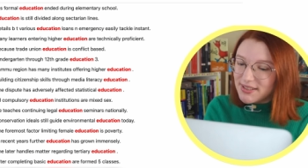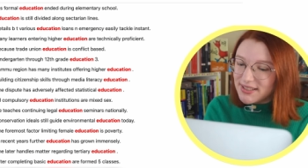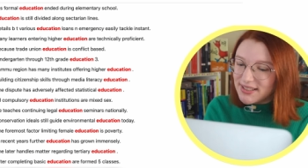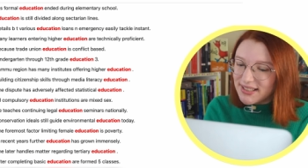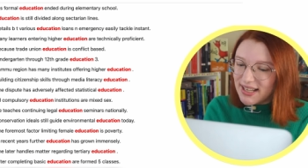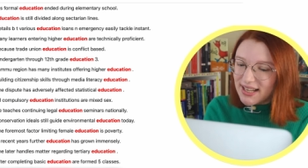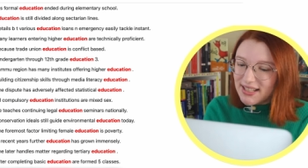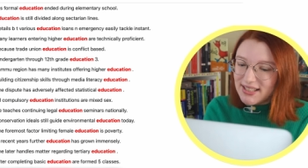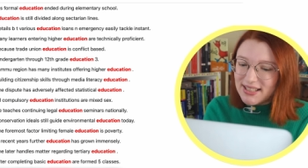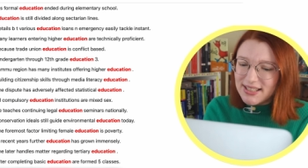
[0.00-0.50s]

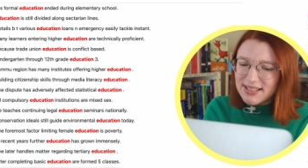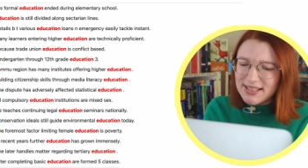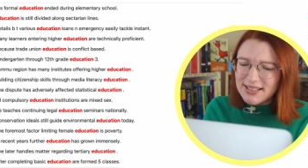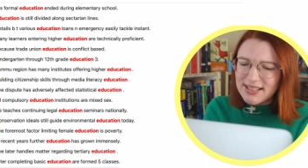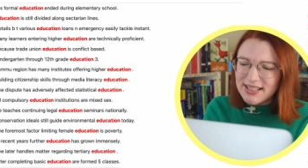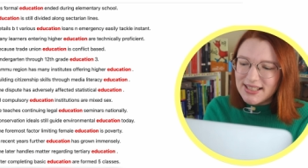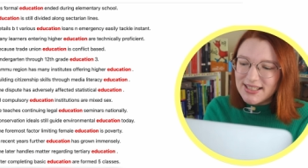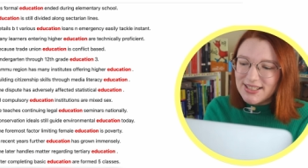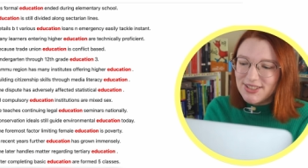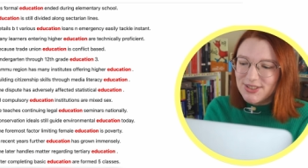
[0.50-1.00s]

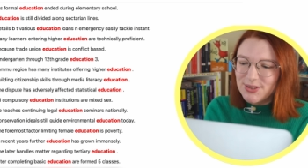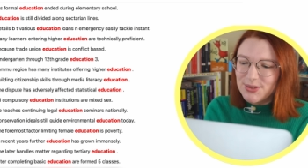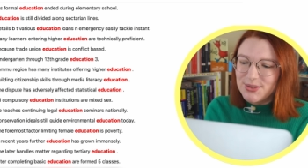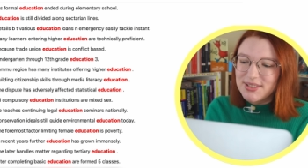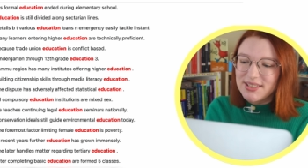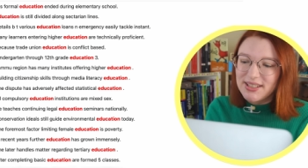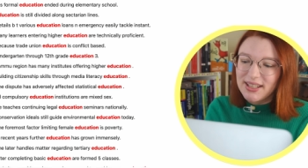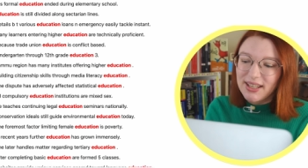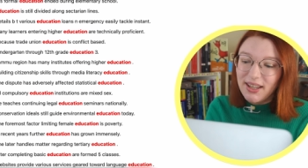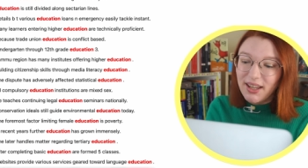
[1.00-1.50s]
sentences to
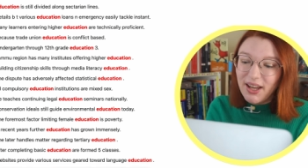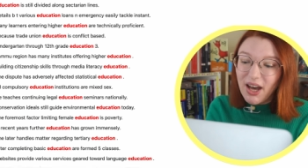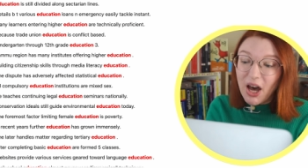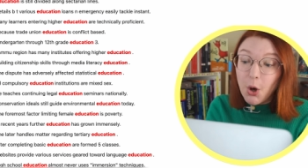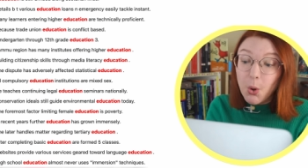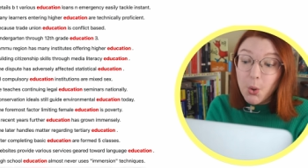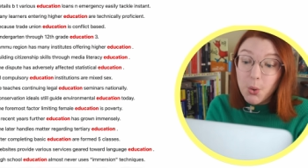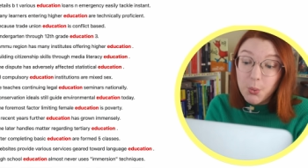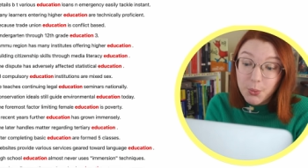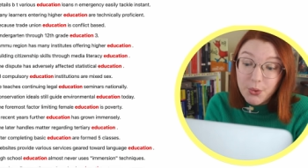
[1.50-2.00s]
see
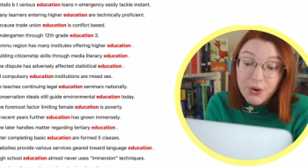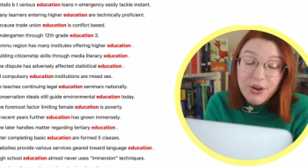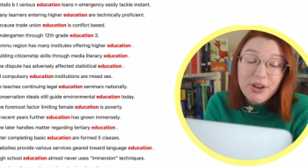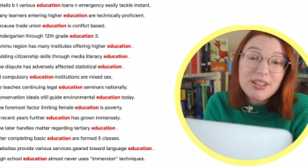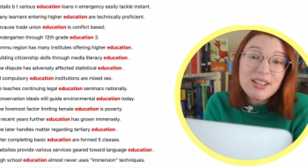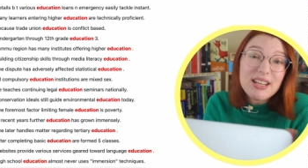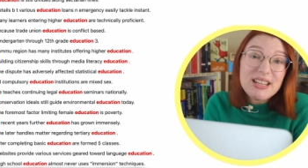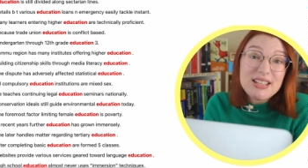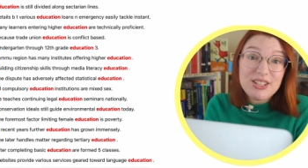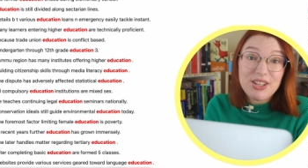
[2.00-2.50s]
how a
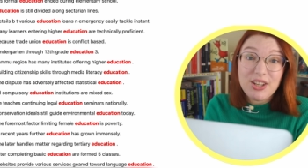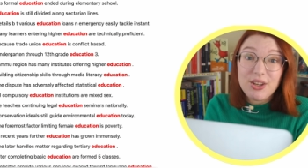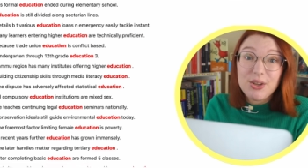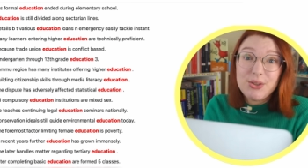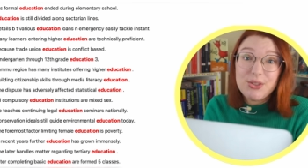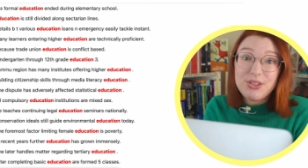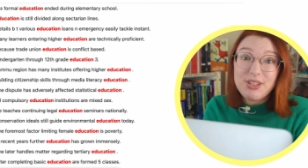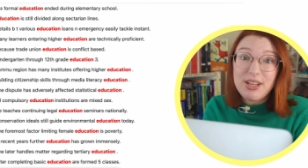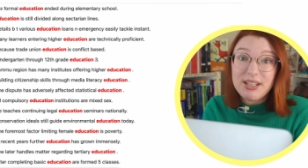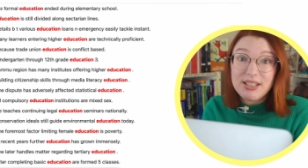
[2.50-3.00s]
word is
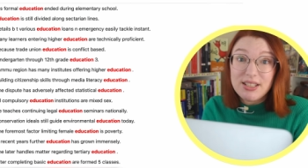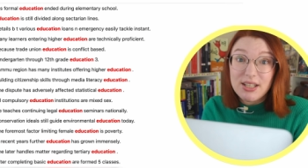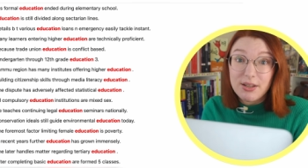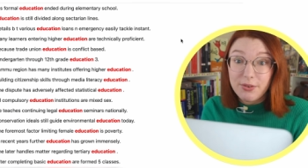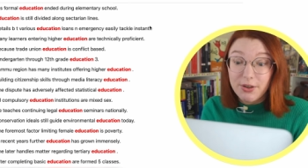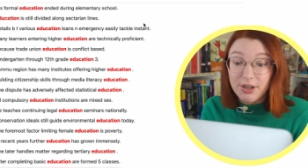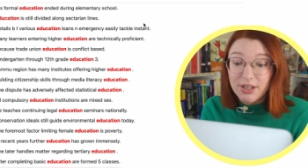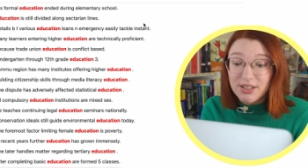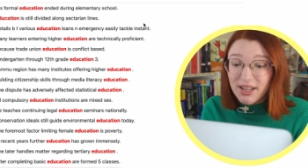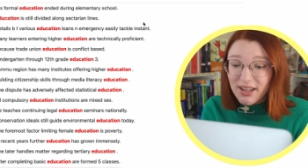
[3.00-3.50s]
used in
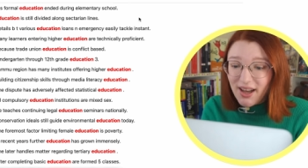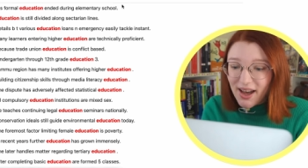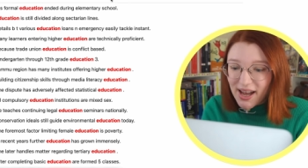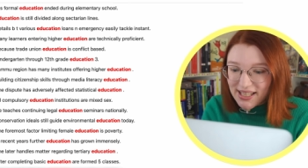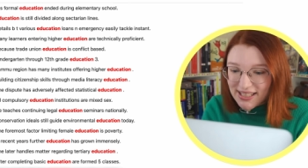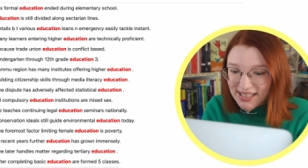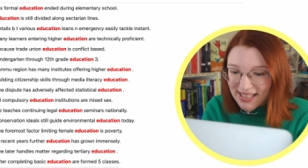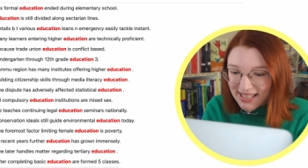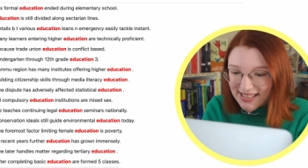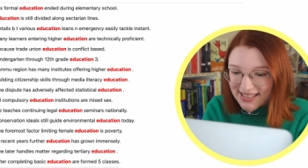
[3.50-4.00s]
different
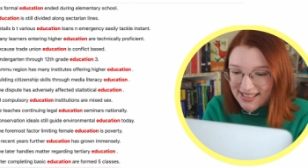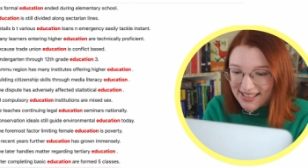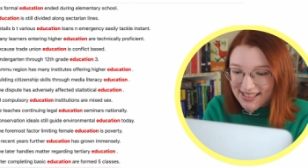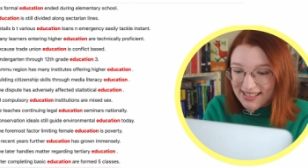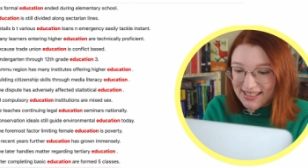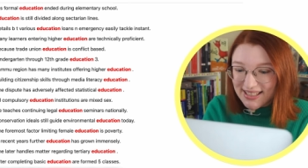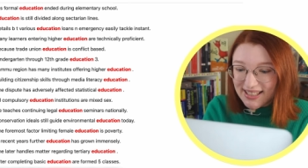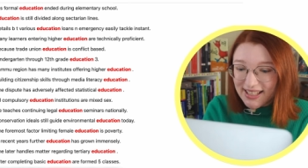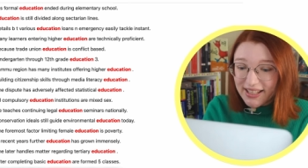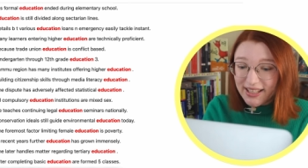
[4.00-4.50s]

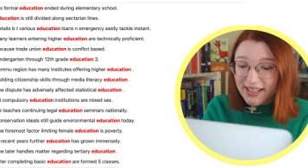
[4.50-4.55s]
contexts.